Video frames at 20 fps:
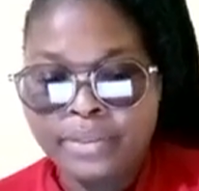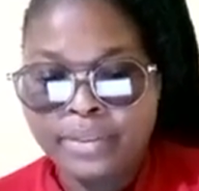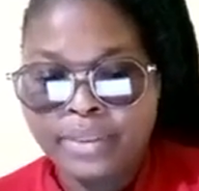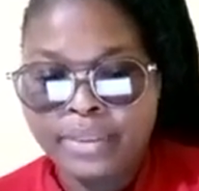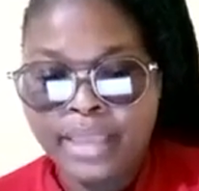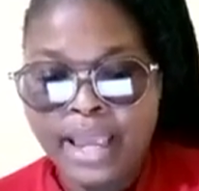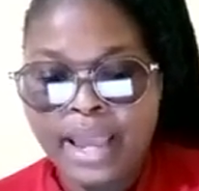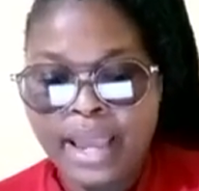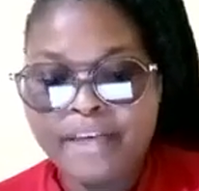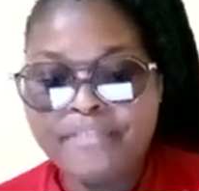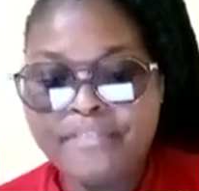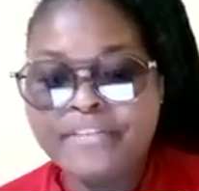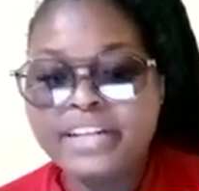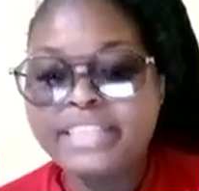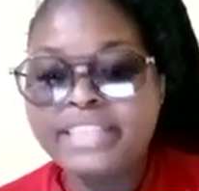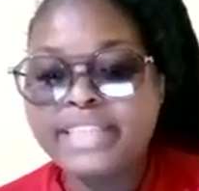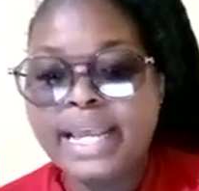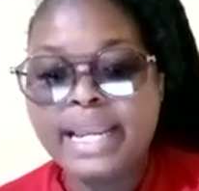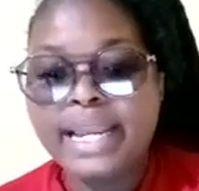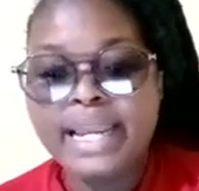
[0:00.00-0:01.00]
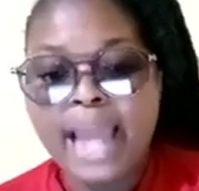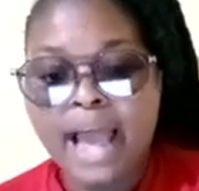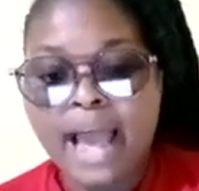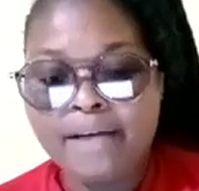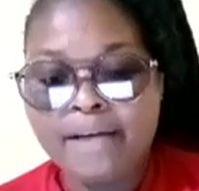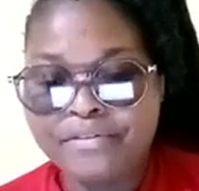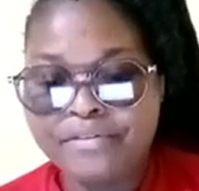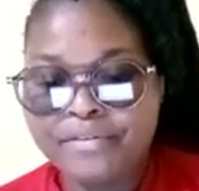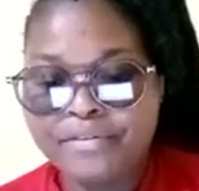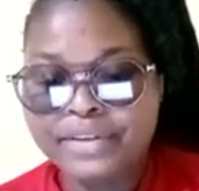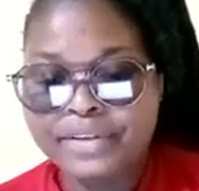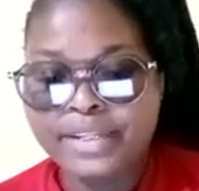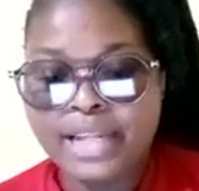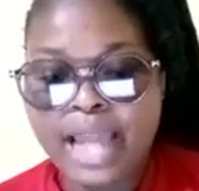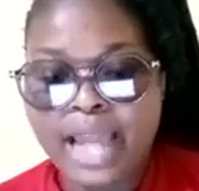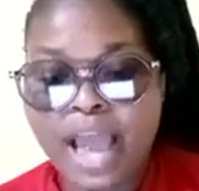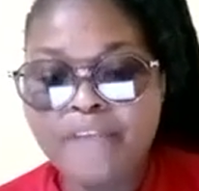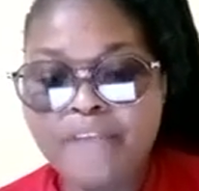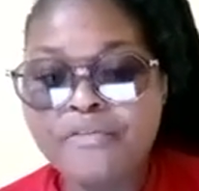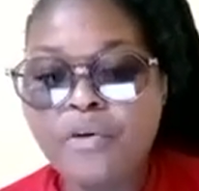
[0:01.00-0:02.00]
The everyday
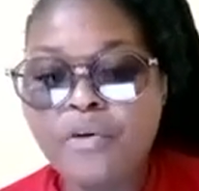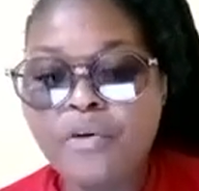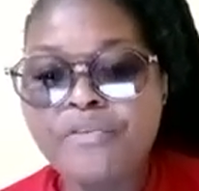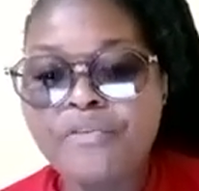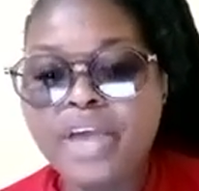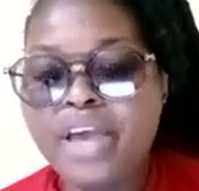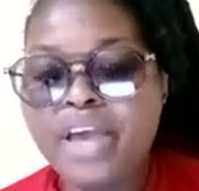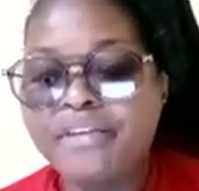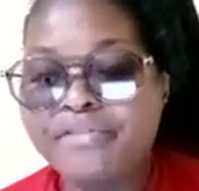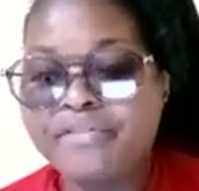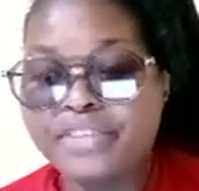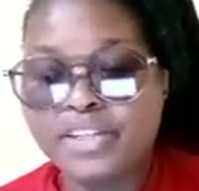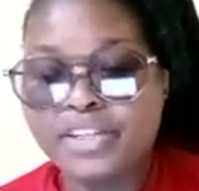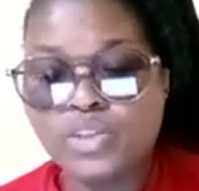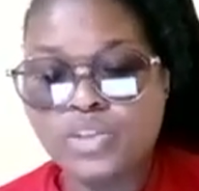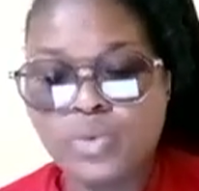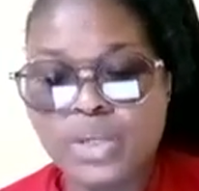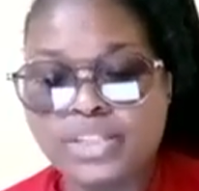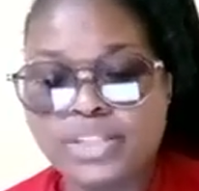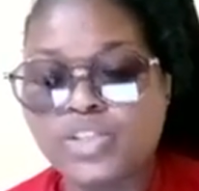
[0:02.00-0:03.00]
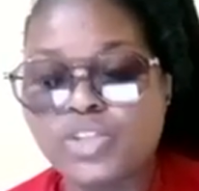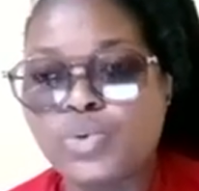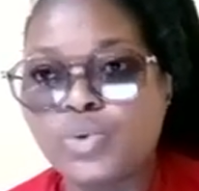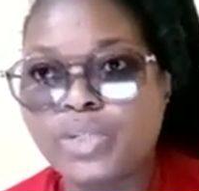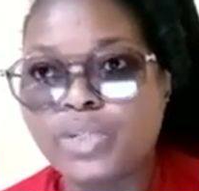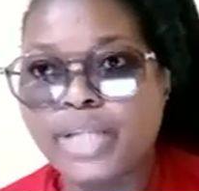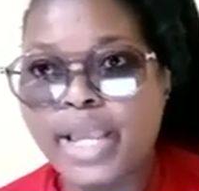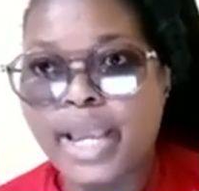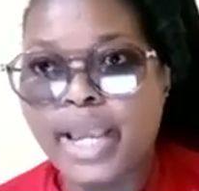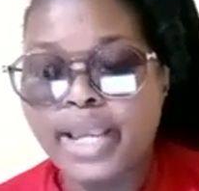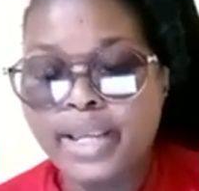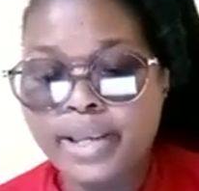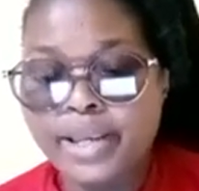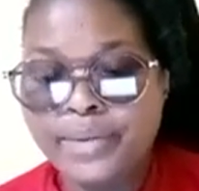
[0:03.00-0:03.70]
life of every Swazi today